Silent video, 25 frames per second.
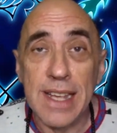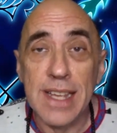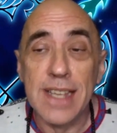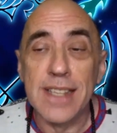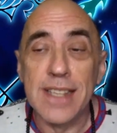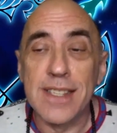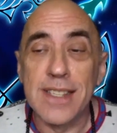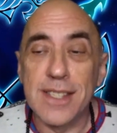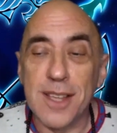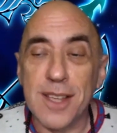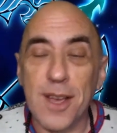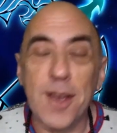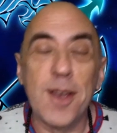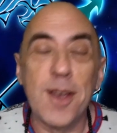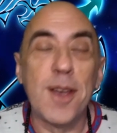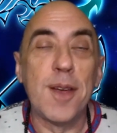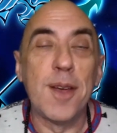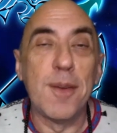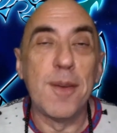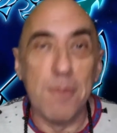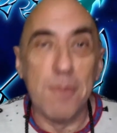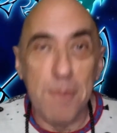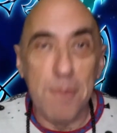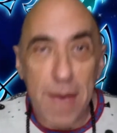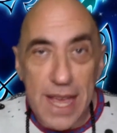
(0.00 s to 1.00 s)
So
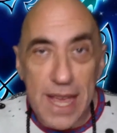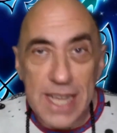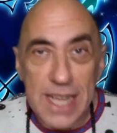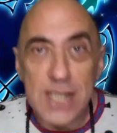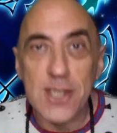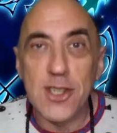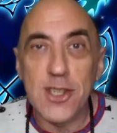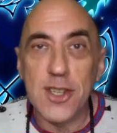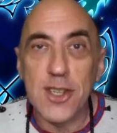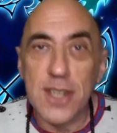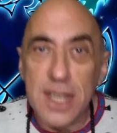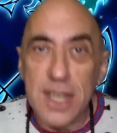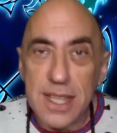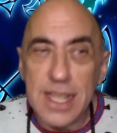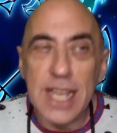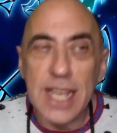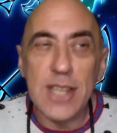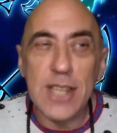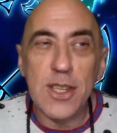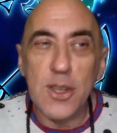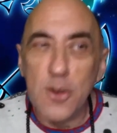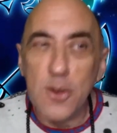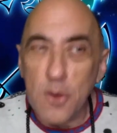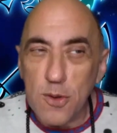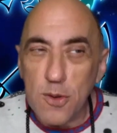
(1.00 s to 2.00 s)
make sure
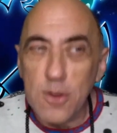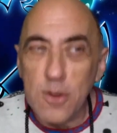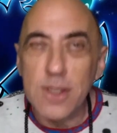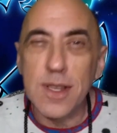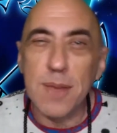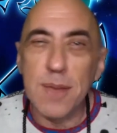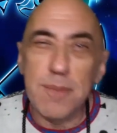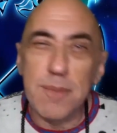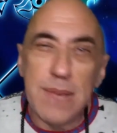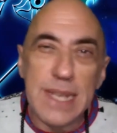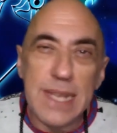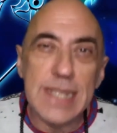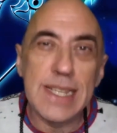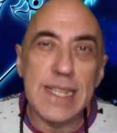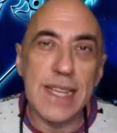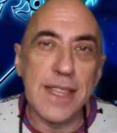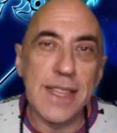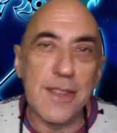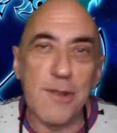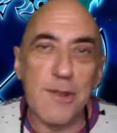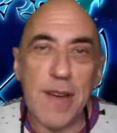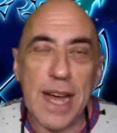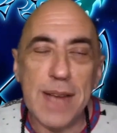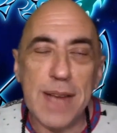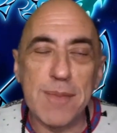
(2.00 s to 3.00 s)
that you're also meeting the
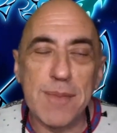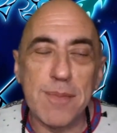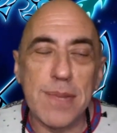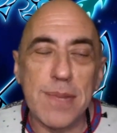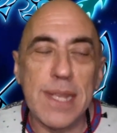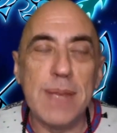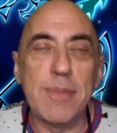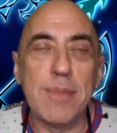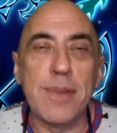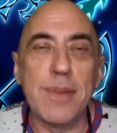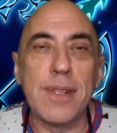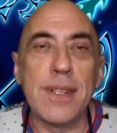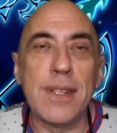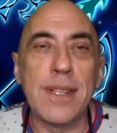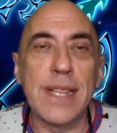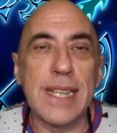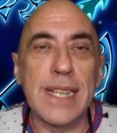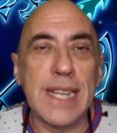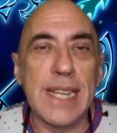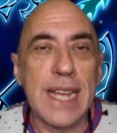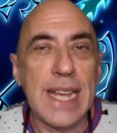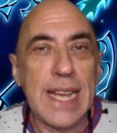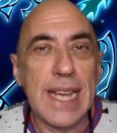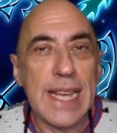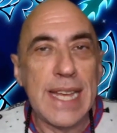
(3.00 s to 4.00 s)
right people and
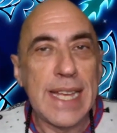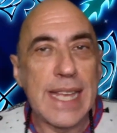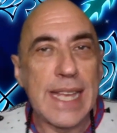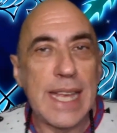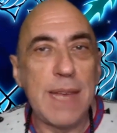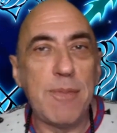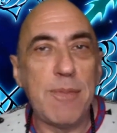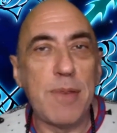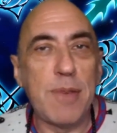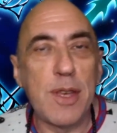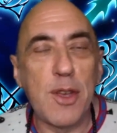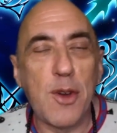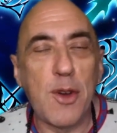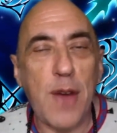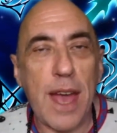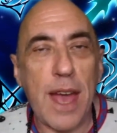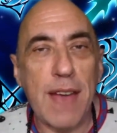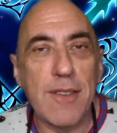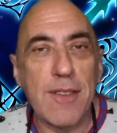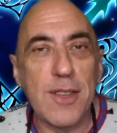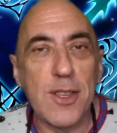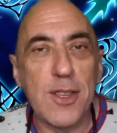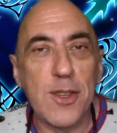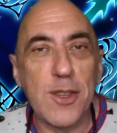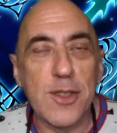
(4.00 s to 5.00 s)
keeping your
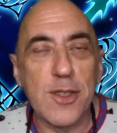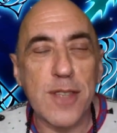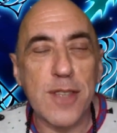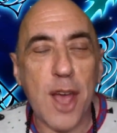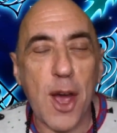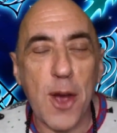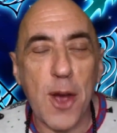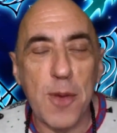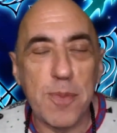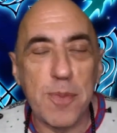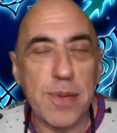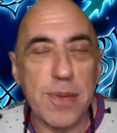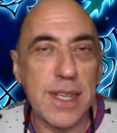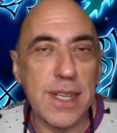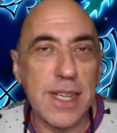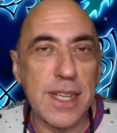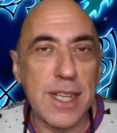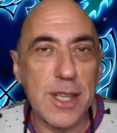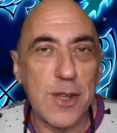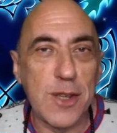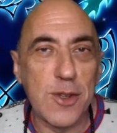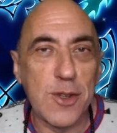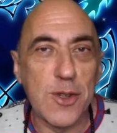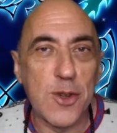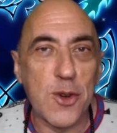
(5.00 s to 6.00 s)
avenues open
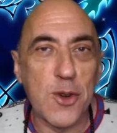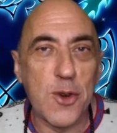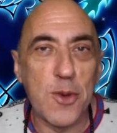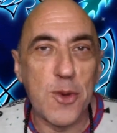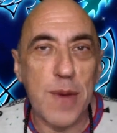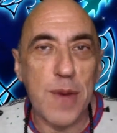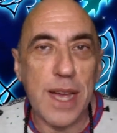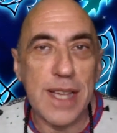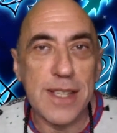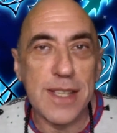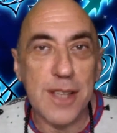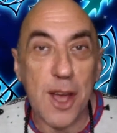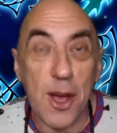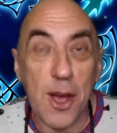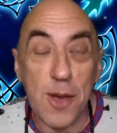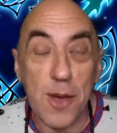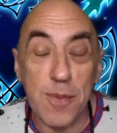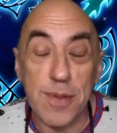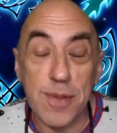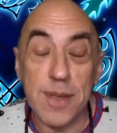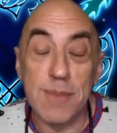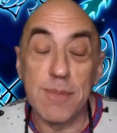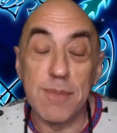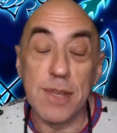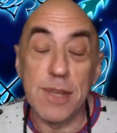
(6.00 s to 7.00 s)
and your doorways
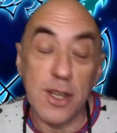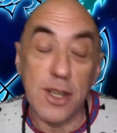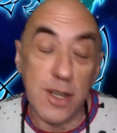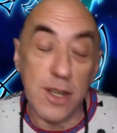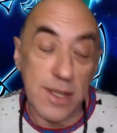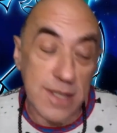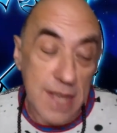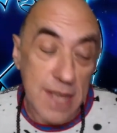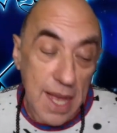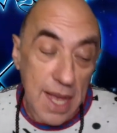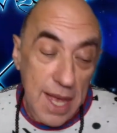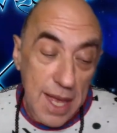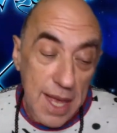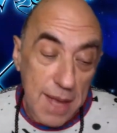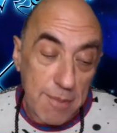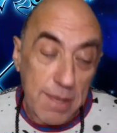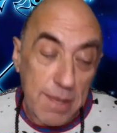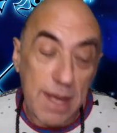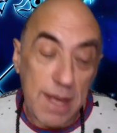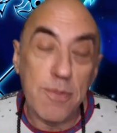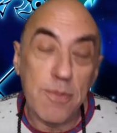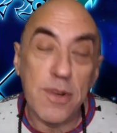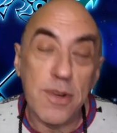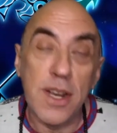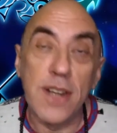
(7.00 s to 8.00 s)
open because
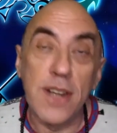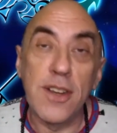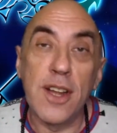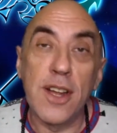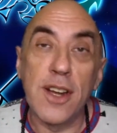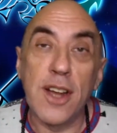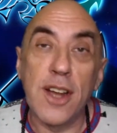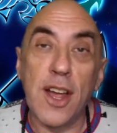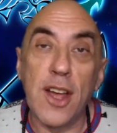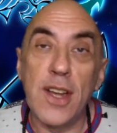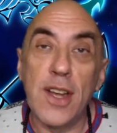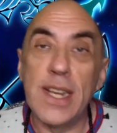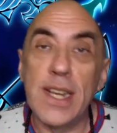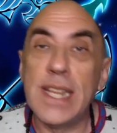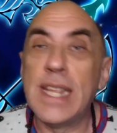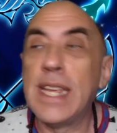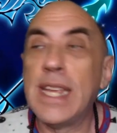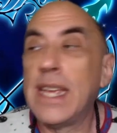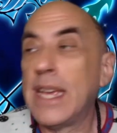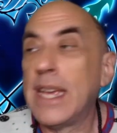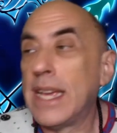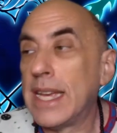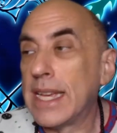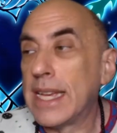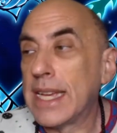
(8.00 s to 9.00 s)
people are not only
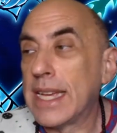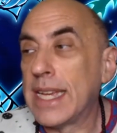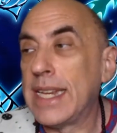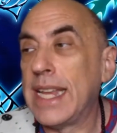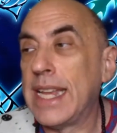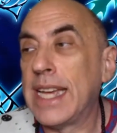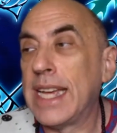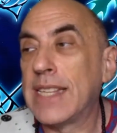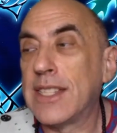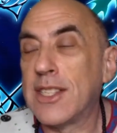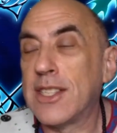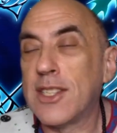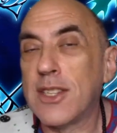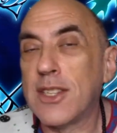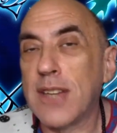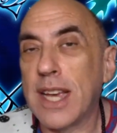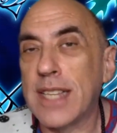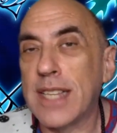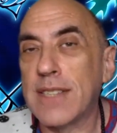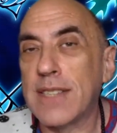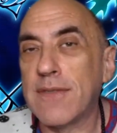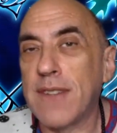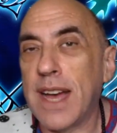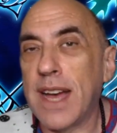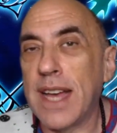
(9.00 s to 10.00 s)
connected to
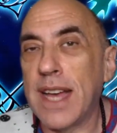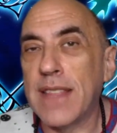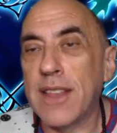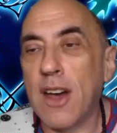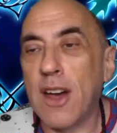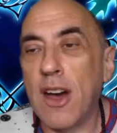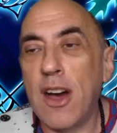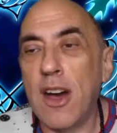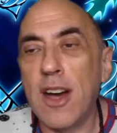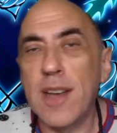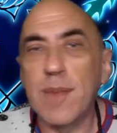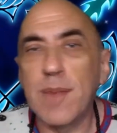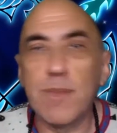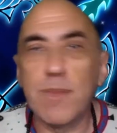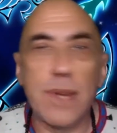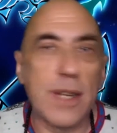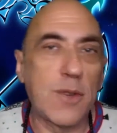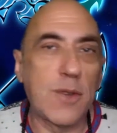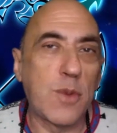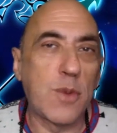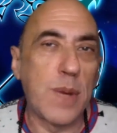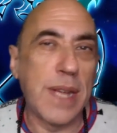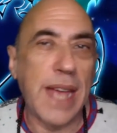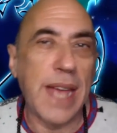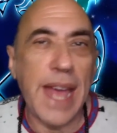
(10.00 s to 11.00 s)
us via the heart, but
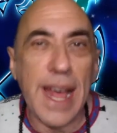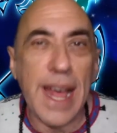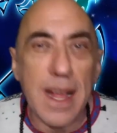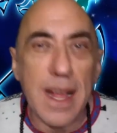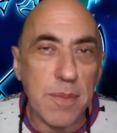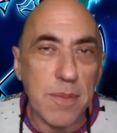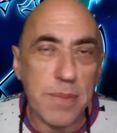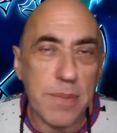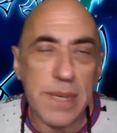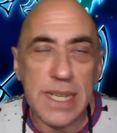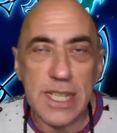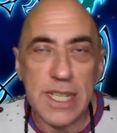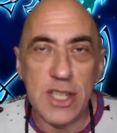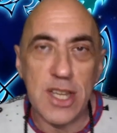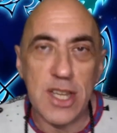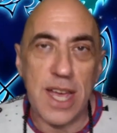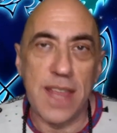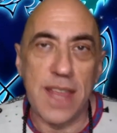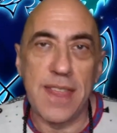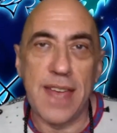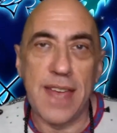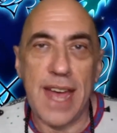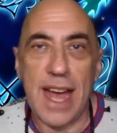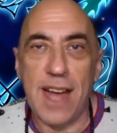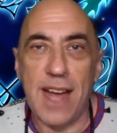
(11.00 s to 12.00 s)
we help each
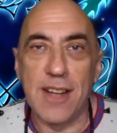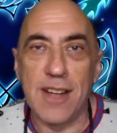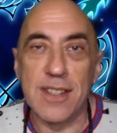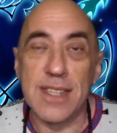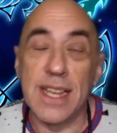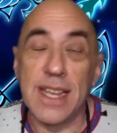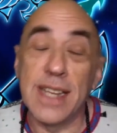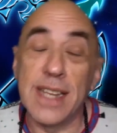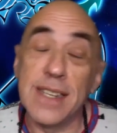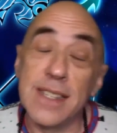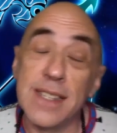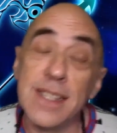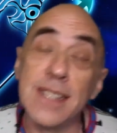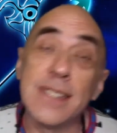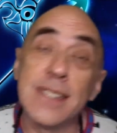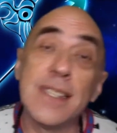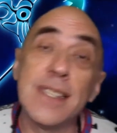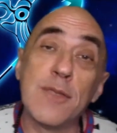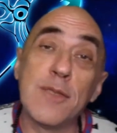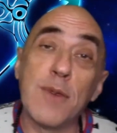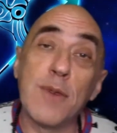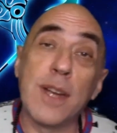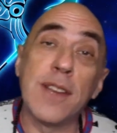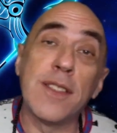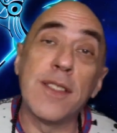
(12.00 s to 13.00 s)
other out. And this is
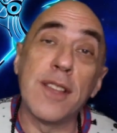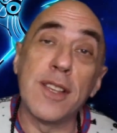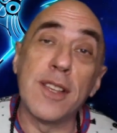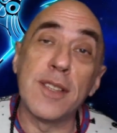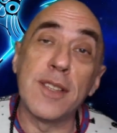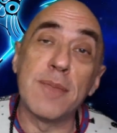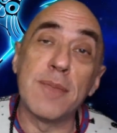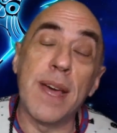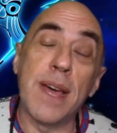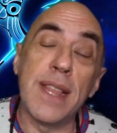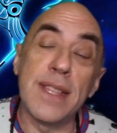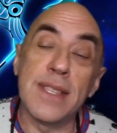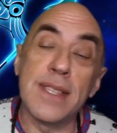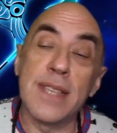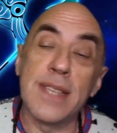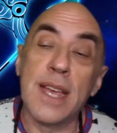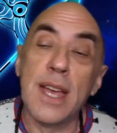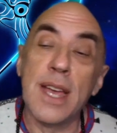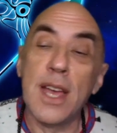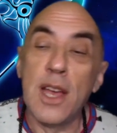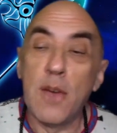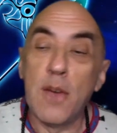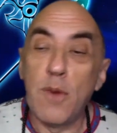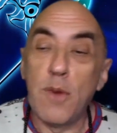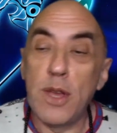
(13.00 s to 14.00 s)
one of those months
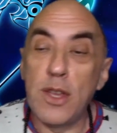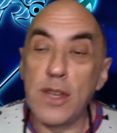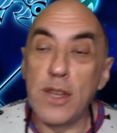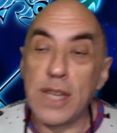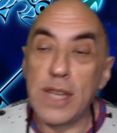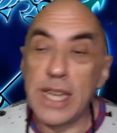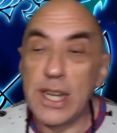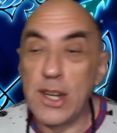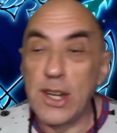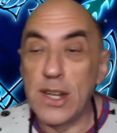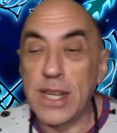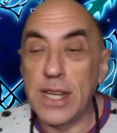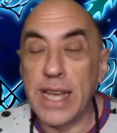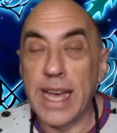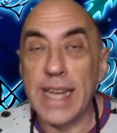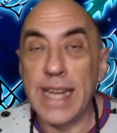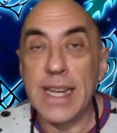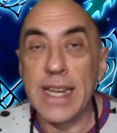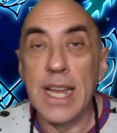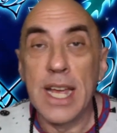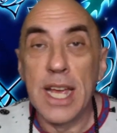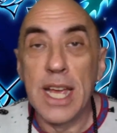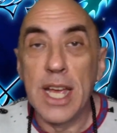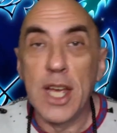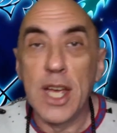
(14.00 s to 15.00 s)
where you can look at
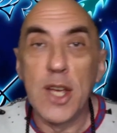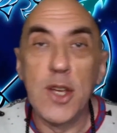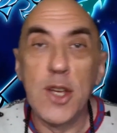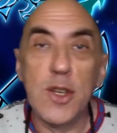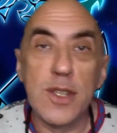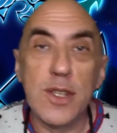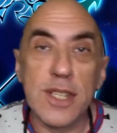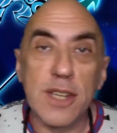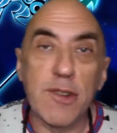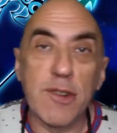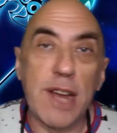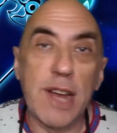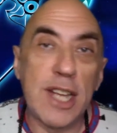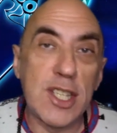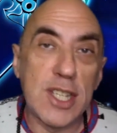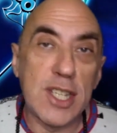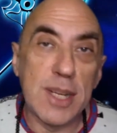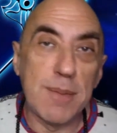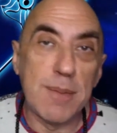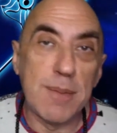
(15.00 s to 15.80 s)
who's scratching